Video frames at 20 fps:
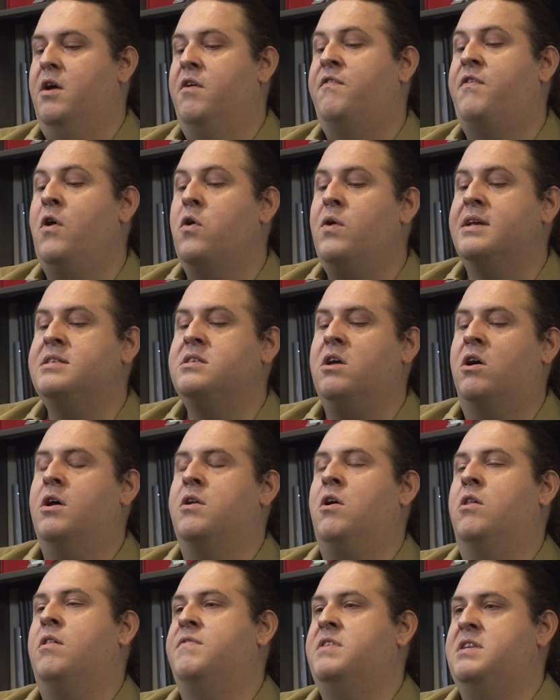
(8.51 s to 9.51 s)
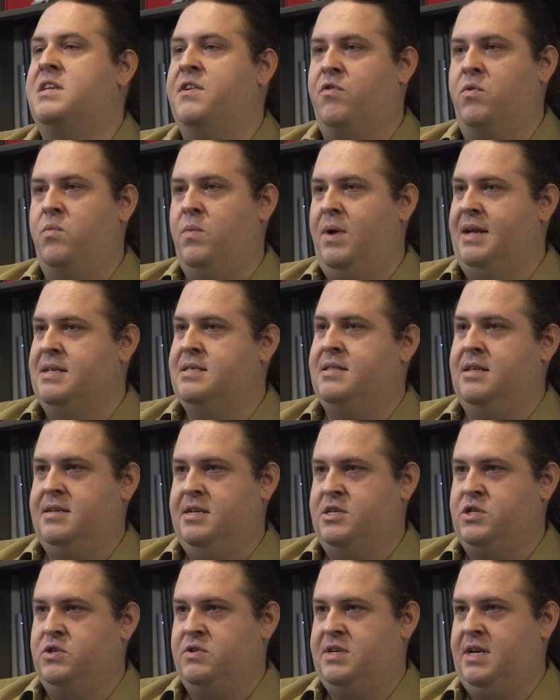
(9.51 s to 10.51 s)
focus on all of the different ways that
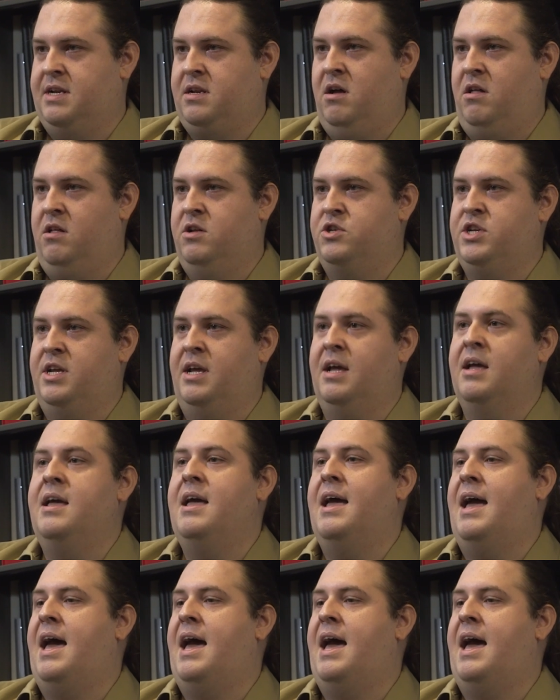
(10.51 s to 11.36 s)
digital technology